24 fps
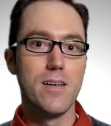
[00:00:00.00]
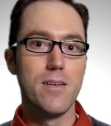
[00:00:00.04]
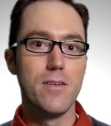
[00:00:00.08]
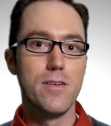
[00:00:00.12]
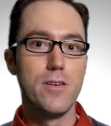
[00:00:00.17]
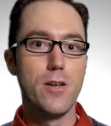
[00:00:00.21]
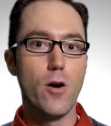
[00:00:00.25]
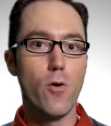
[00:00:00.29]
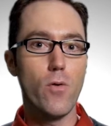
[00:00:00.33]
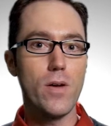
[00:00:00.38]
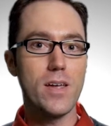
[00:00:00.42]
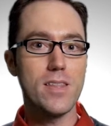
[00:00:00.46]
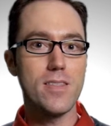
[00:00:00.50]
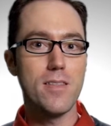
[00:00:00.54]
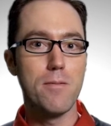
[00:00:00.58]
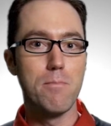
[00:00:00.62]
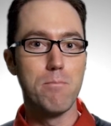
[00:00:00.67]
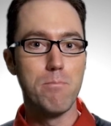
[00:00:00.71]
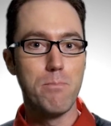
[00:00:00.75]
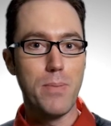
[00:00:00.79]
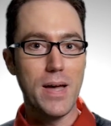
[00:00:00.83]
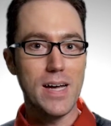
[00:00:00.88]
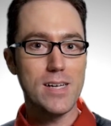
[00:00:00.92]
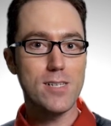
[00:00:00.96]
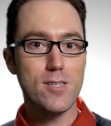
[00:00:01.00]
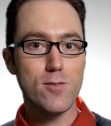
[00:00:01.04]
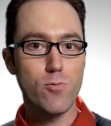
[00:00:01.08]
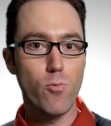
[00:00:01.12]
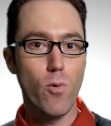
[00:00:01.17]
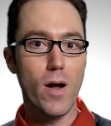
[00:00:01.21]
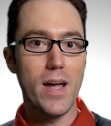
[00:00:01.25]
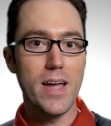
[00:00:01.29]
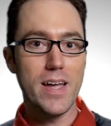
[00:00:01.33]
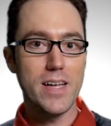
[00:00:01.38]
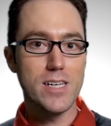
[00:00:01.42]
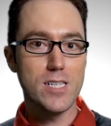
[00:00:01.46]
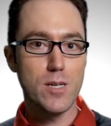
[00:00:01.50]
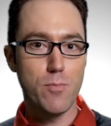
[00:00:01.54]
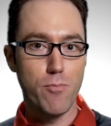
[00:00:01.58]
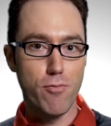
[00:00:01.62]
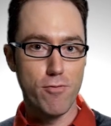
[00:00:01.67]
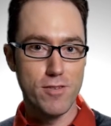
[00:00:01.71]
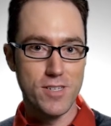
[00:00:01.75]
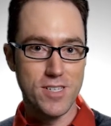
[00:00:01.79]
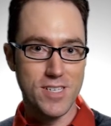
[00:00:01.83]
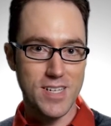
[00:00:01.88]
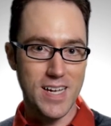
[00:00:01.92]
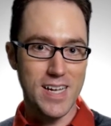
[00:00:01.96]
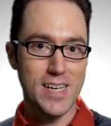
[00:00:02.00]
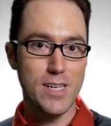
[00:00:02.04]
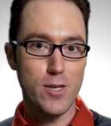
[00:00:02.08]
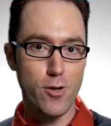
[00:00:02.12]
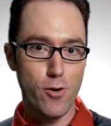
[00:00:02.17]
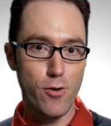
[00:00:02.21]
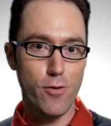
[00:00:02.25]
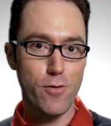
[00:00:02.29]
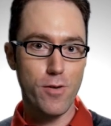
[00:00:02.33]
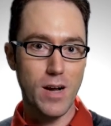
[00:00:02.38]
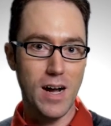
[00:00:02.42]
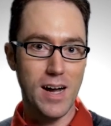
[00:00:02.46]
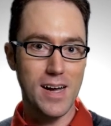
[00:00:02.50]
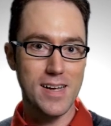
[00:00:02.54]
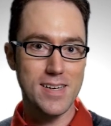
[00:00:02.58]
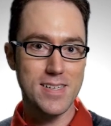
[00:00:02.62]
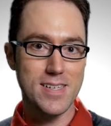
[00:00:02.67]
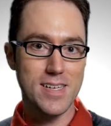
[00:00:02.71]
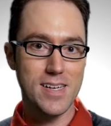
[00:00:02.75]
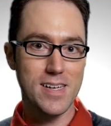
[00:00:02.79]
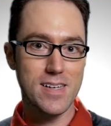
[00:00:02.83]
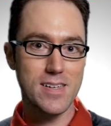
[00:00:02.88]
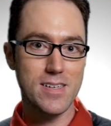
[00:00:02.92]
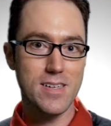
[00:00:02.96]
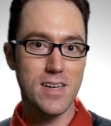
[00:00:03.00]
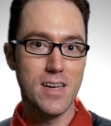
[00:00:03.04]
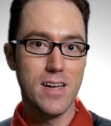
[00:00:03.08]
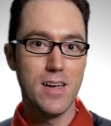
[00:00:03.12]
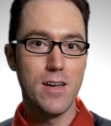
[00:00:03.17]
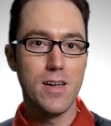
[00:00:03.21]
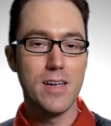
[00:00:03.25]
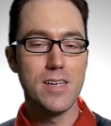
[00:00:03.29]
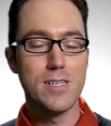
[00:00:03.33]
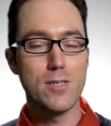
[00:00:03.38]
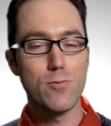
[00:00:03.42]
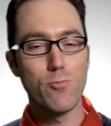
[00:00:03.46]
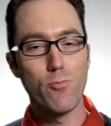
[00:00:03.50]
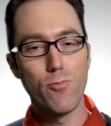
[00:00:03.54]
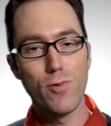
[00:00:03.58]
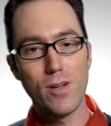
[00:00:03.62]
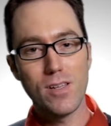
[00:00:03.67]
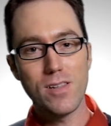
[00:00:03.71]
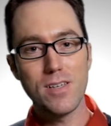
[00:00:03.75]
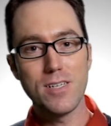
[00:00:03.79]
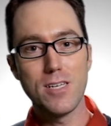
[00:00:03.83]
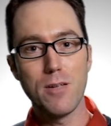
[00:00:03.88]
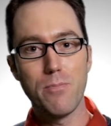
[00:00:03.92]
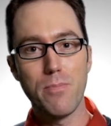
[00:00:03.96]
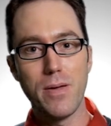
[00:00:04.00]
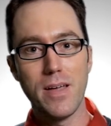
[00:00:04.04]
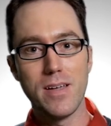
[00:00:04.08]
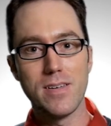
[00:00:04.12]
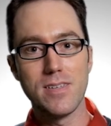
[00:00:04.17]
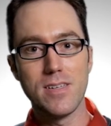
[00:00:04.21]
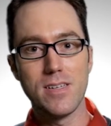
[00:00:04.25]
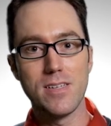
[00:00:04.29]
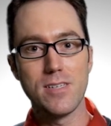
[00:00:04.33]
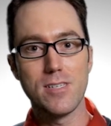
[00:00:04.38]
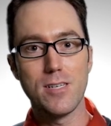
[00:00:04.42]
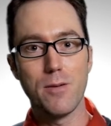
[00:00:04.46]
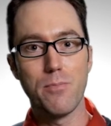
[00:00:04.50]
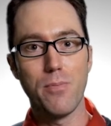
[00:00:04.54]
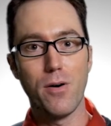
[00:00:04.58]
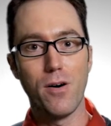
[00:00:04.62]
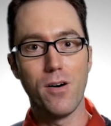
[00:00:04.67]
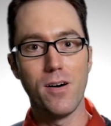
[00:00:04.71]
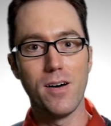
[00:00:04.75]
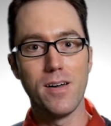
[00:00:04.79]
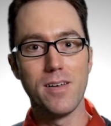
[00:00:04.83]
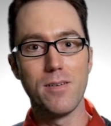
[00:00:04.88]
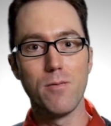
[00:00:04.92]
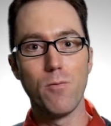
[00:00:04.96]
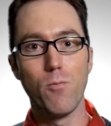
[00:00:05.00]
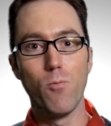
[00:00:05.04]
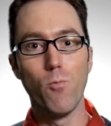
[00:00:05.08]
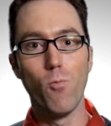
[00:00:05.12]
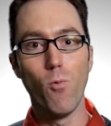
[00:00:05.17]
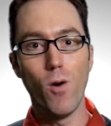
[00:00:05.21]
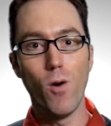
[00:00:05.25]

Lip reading: knowing the best way to present your content is really dependent upon